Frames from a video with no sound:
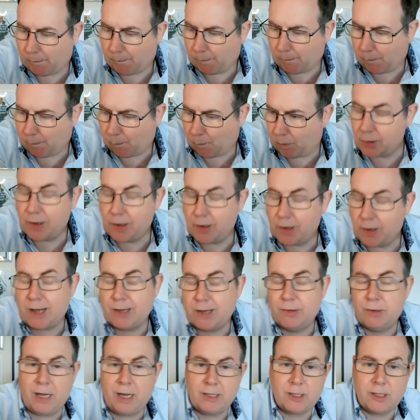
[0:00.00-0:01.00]
So
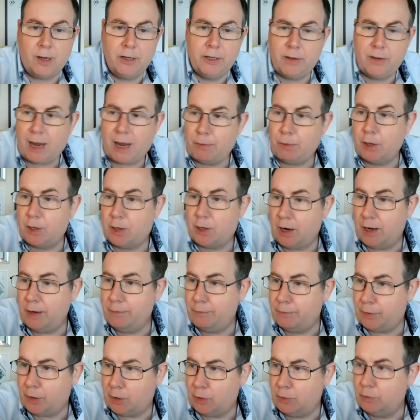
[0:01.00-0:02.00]
that's kind of how I got
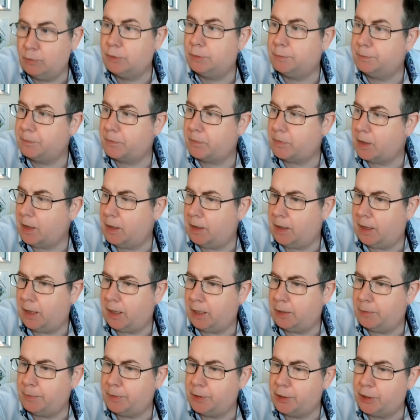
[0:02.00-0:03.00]
involved. And
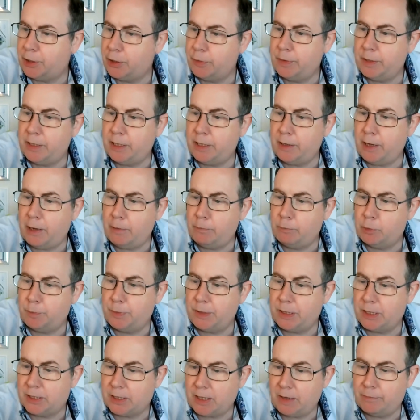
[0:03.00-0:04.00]
I've been doing it. It will be
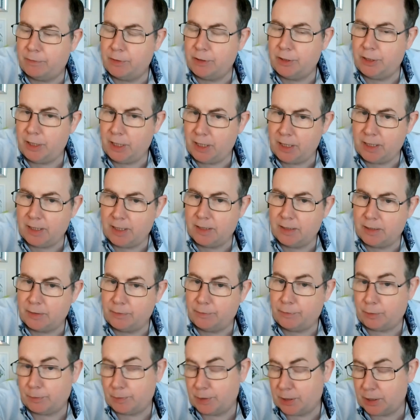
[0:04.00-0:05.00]
7 years.
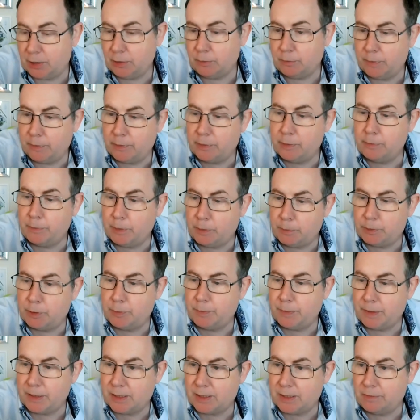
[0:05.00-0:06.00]
If I was still with them, it would
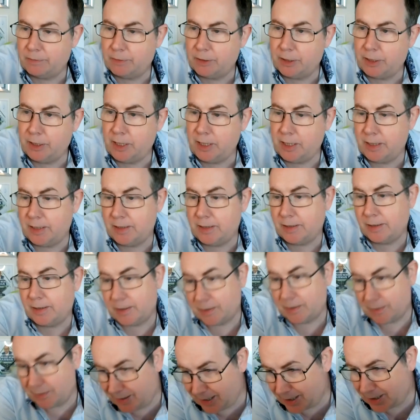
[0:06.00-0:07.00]
have been 7 years.
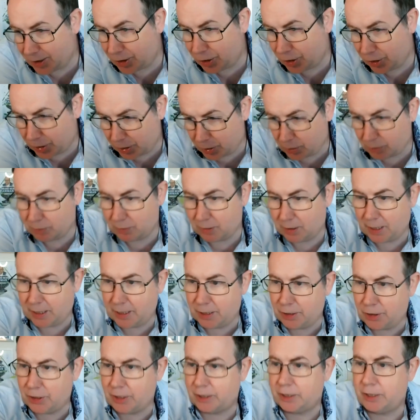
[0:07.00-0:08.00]
This sort of
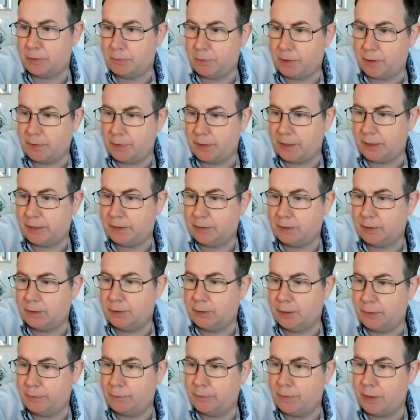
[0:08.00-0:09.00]
late January,
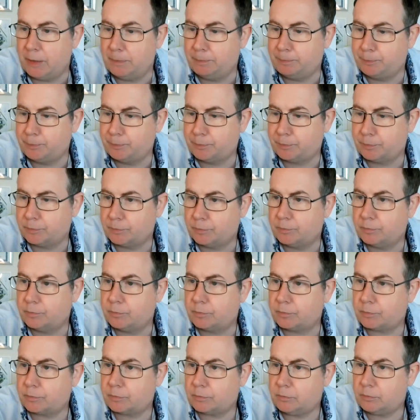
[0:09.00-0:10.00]
early Feb.
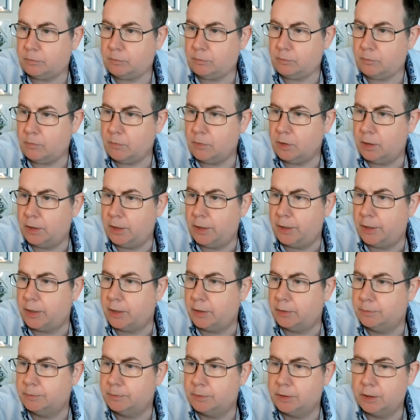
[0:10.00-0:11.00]
Here you
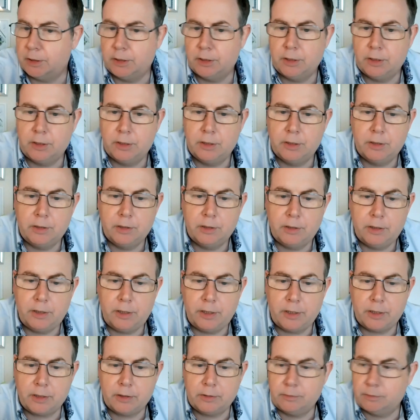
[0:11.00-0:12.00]
go. Here
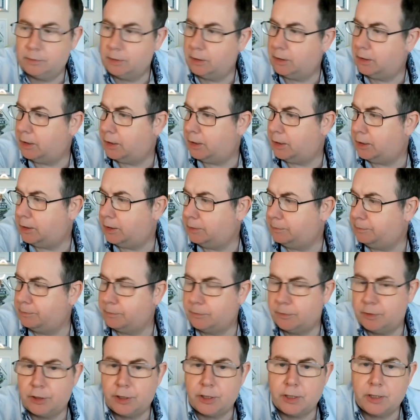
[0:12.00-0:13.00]
you go.
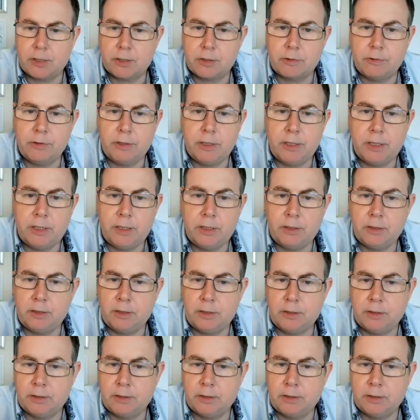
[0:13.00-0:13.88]
Share screen.